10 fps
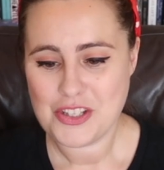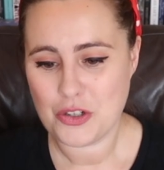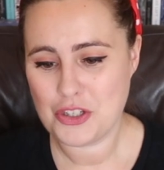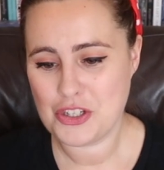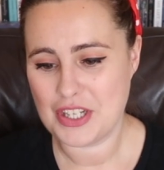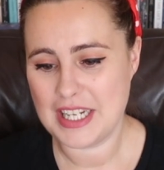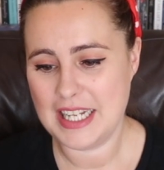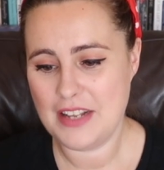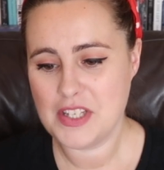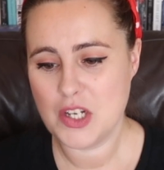Dodgson
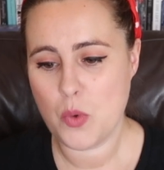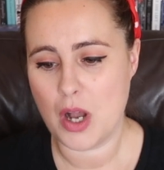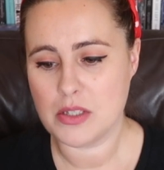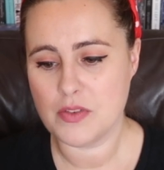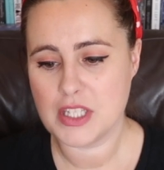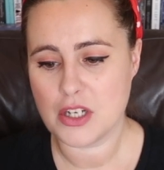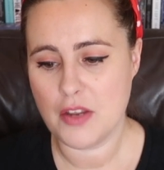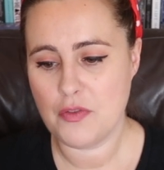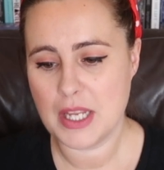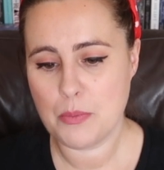lives in a world of
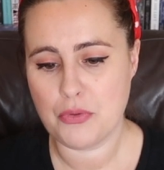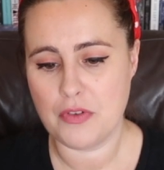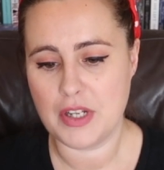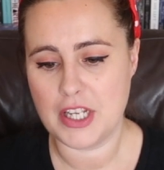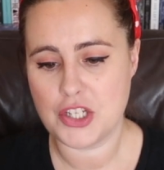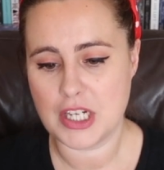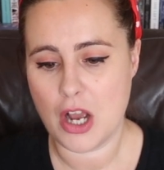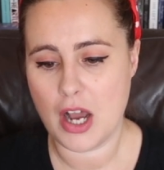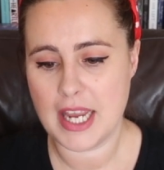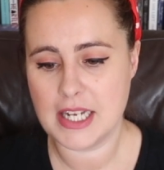stifling privilege and
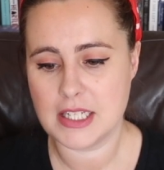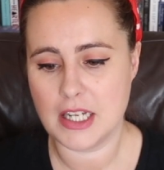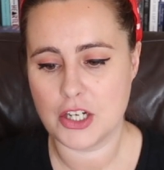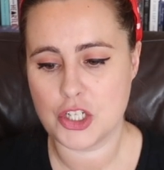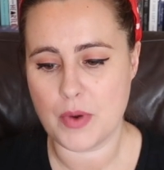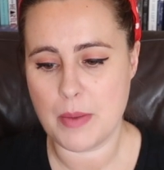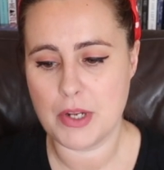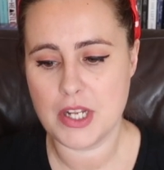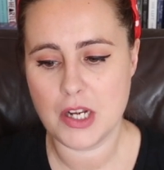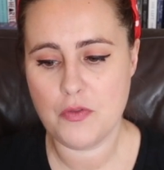high-end luxury,
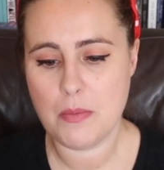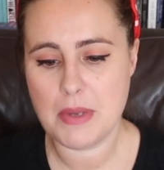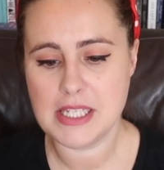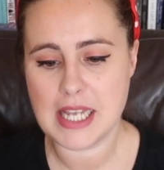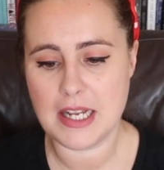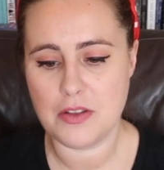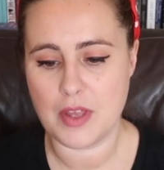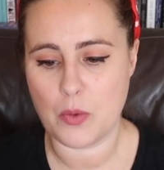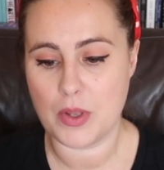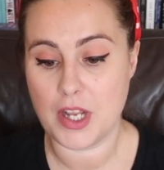but none of it means
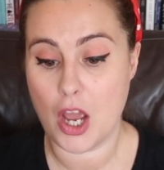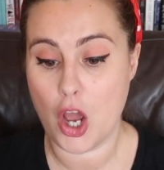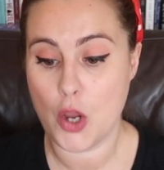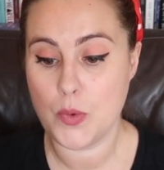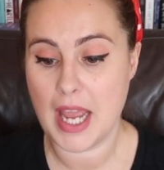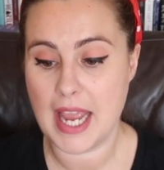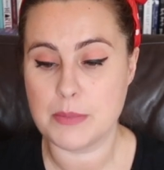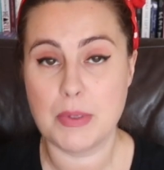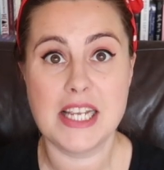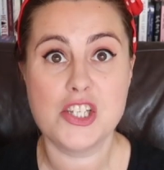anything when her own
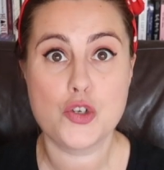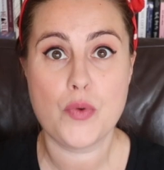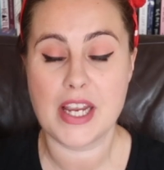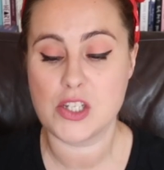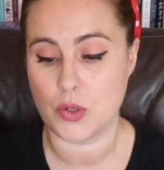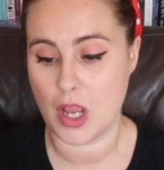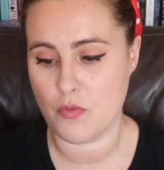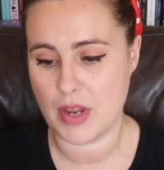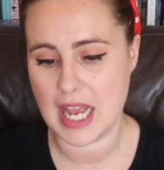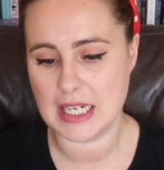head plays tricks on
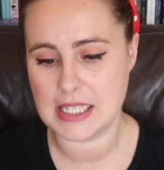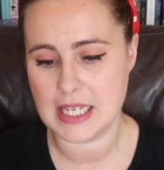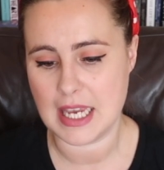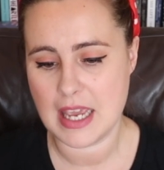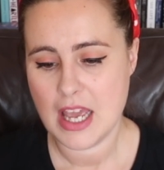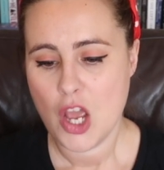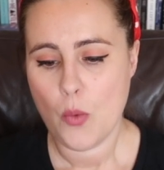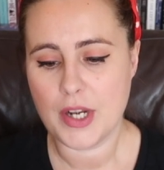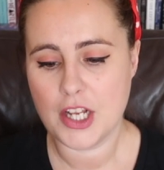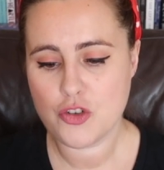her reality.
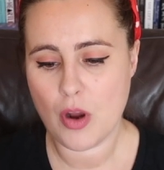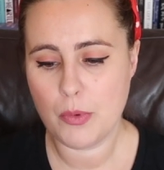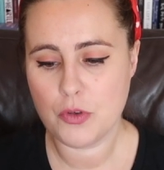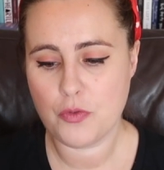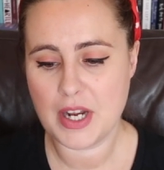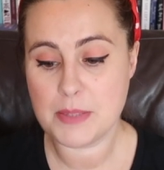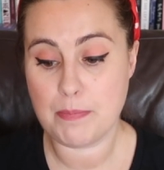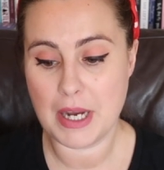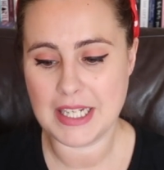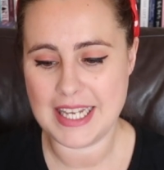When her troubled
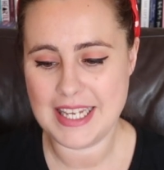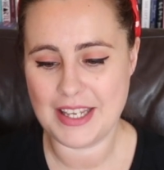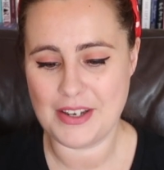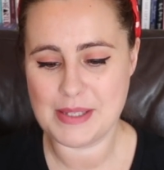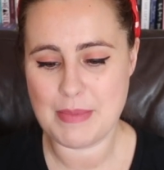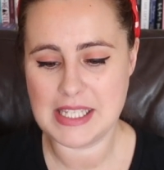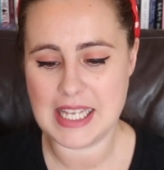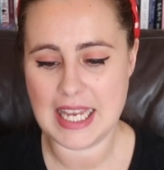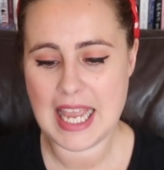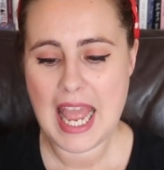friend Bunny goes
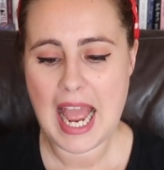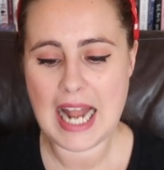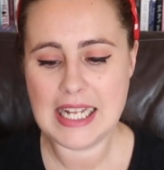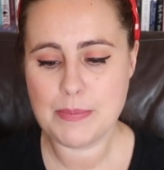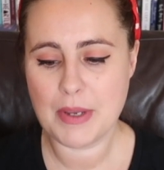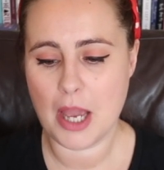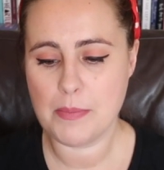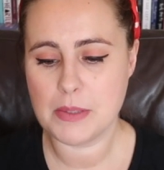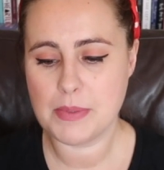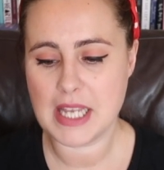missing, Alice
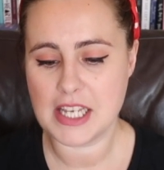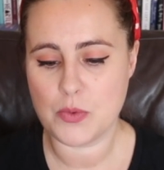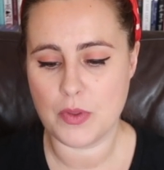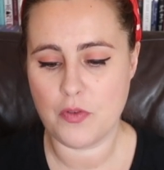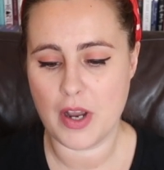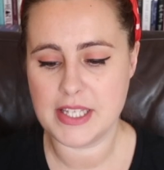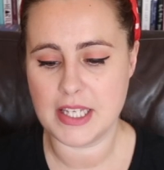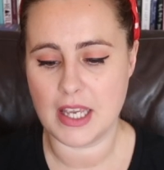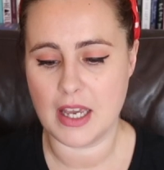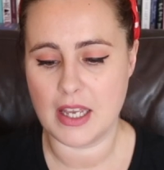becomes obsessed with
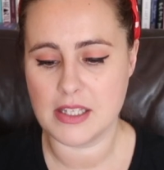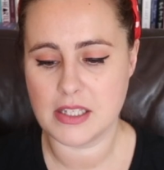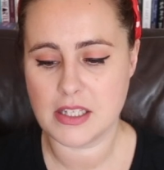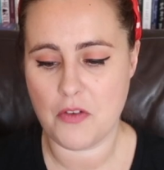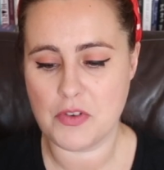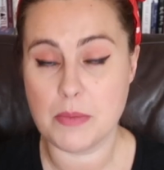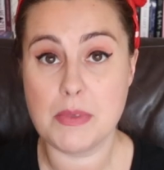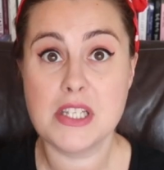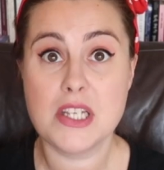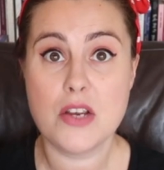finding her and discovers a
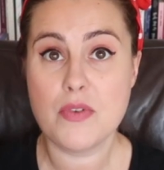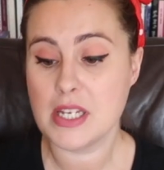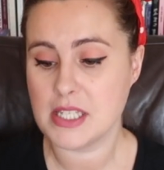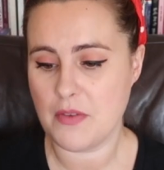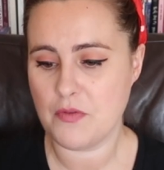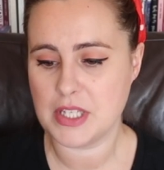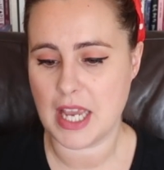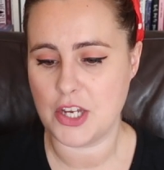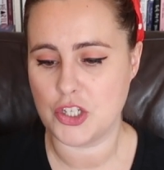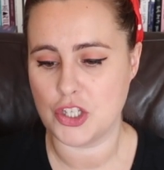mysterious
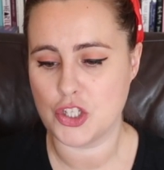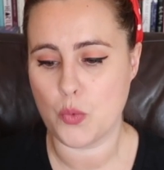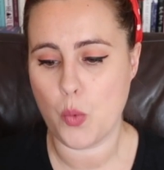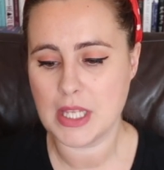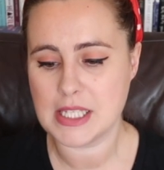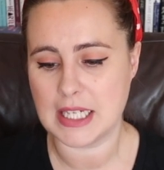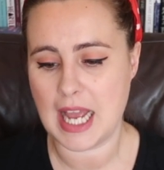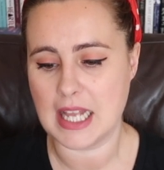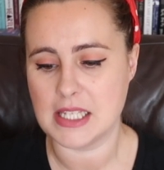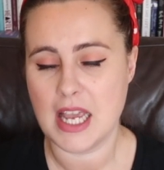invitation to
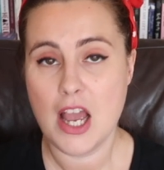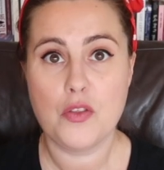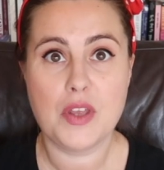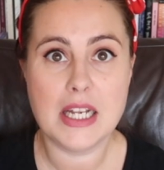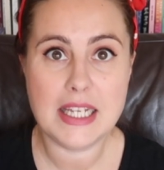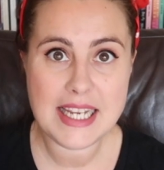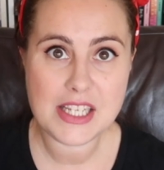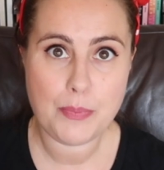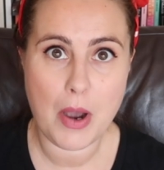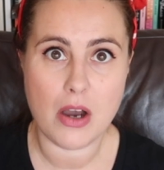Wonderland, the
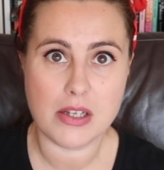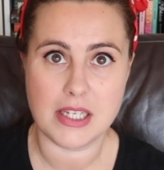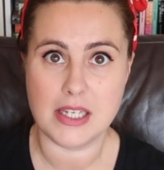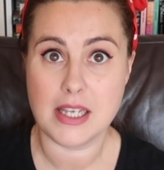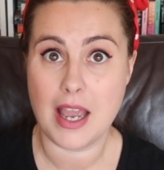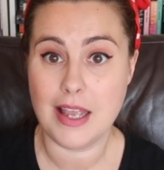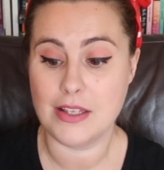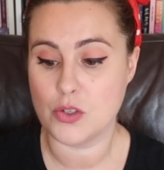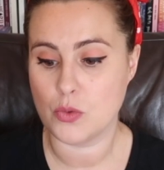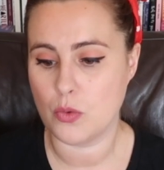elite party to
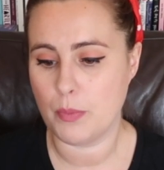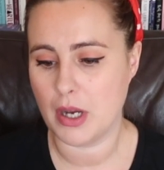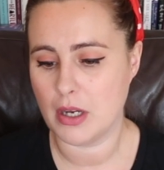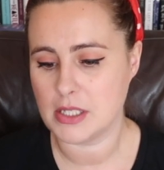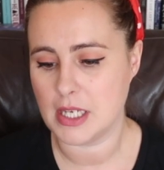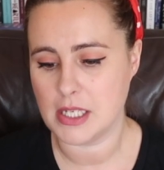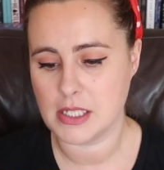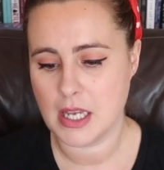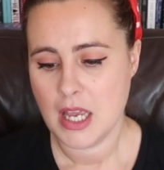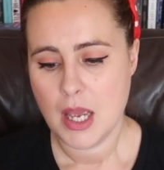end all
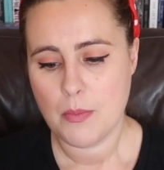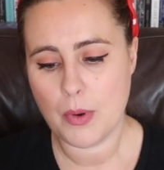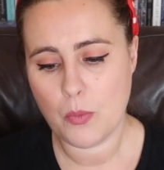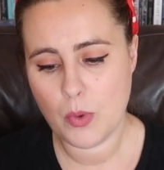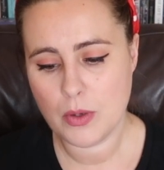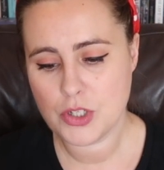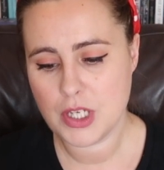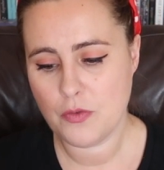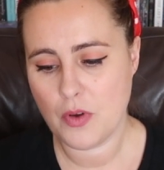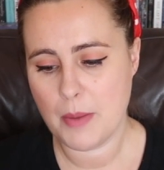parties. But will
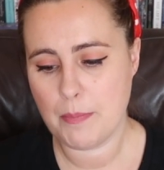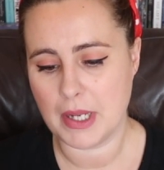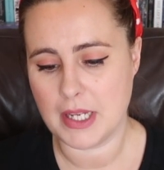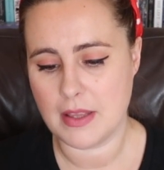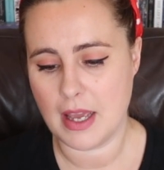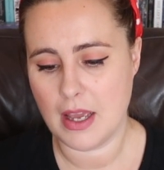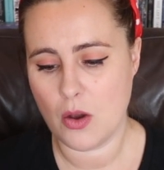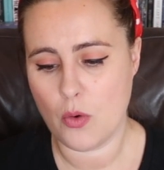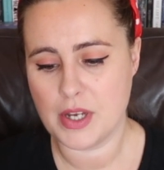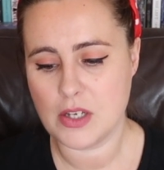she find Bunny
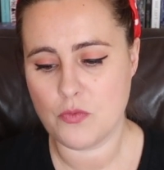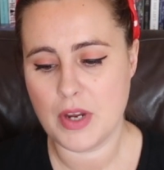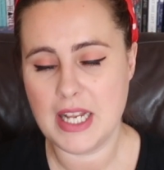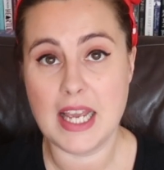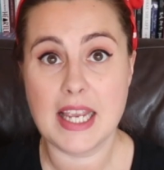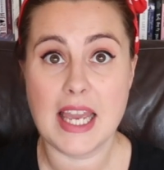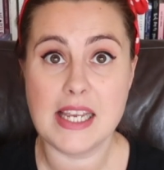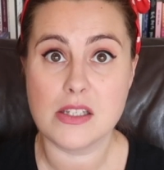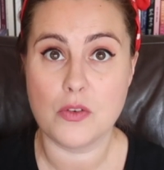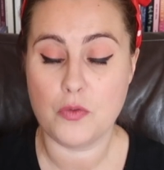there, or is it really a
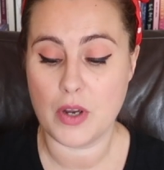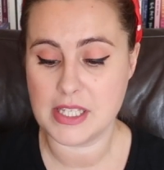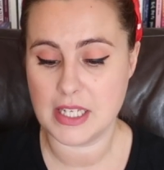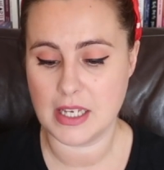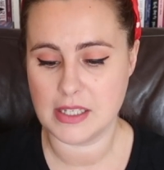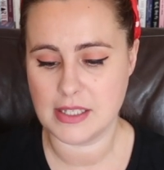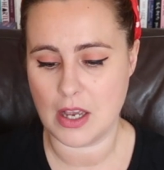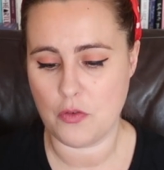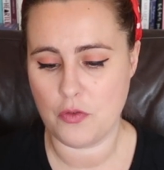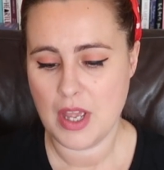case of finding
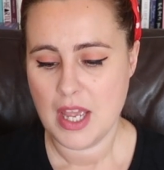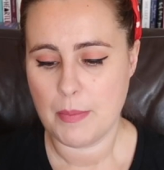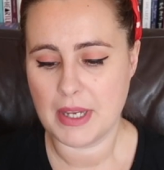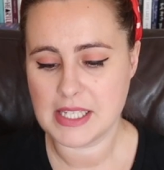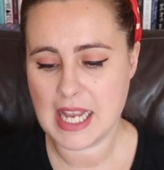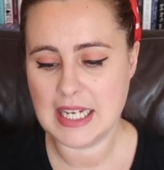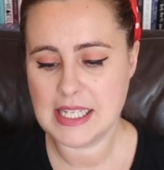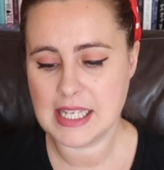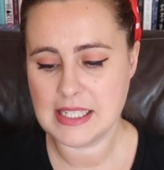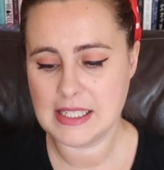herself? Because
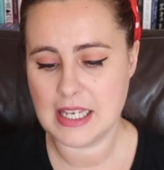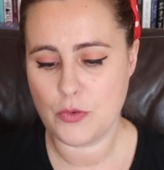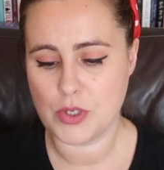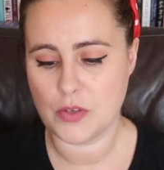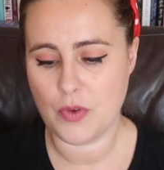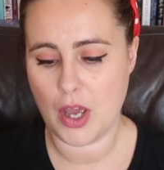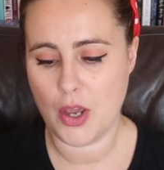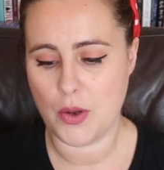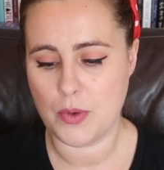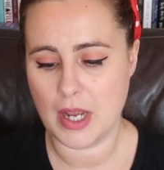Alice has secrets of
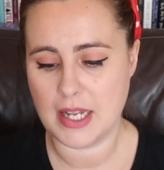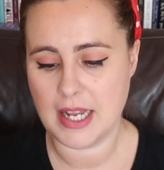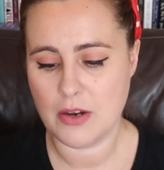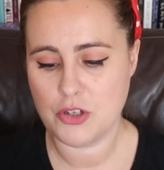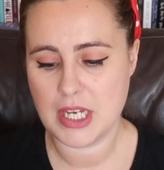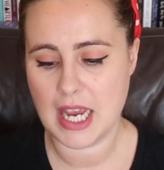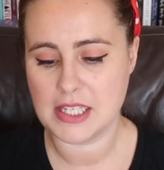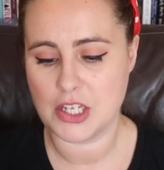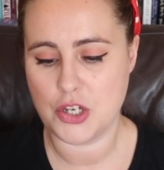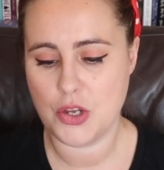her own, and now she
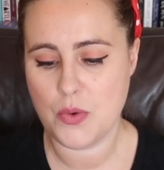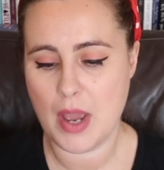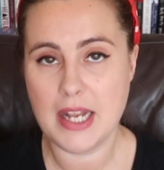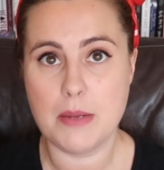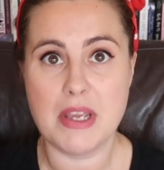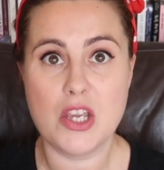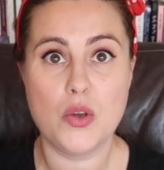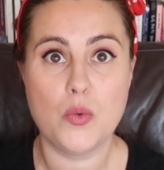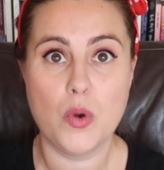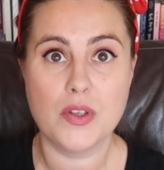has a new enemy
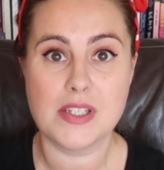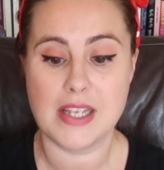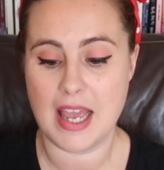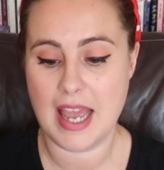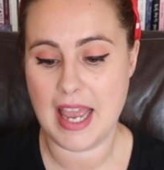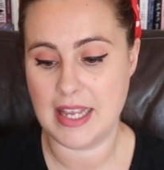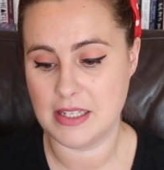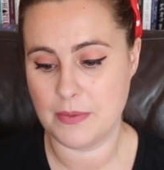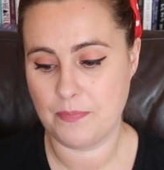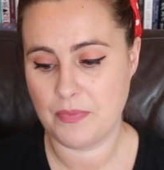who wants her head.